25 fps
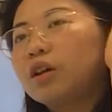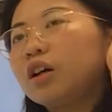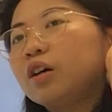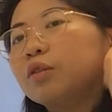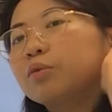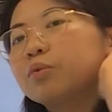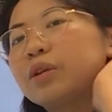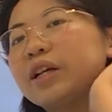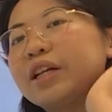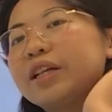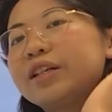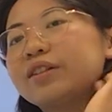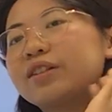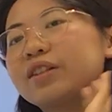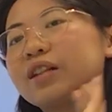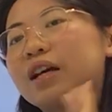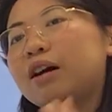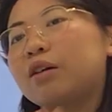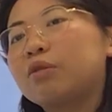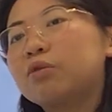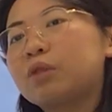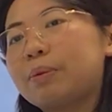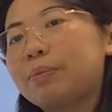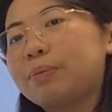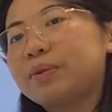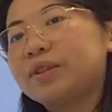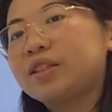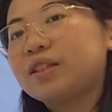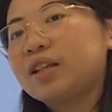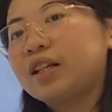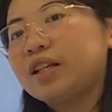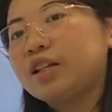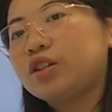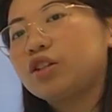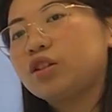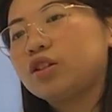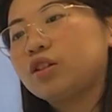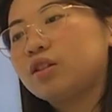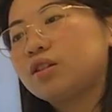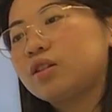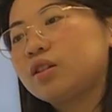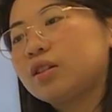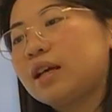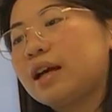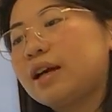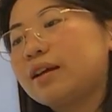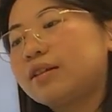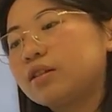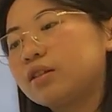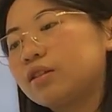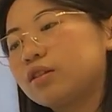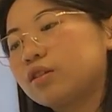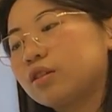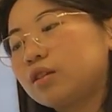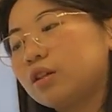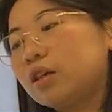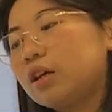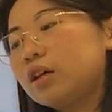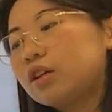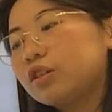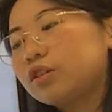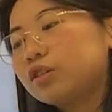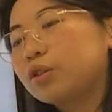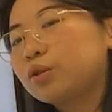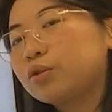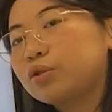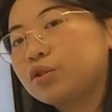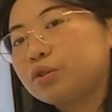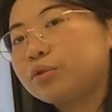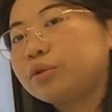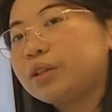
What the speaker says: raise our reputations and social